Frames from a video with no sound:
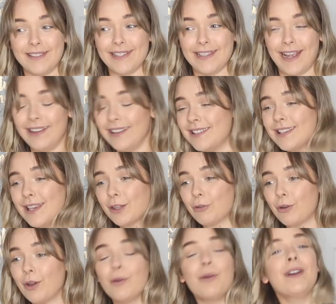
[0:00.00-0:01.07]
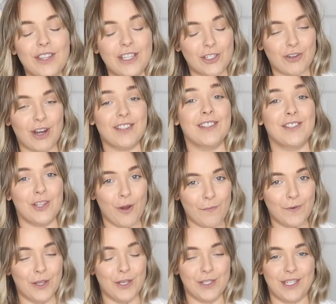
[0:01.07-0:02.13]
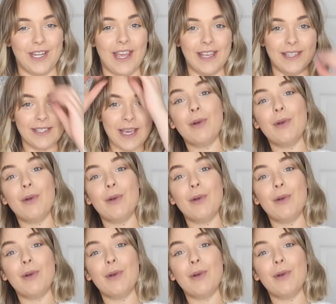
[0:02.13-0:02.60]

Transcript: slightly see-through, this dress is not for those days.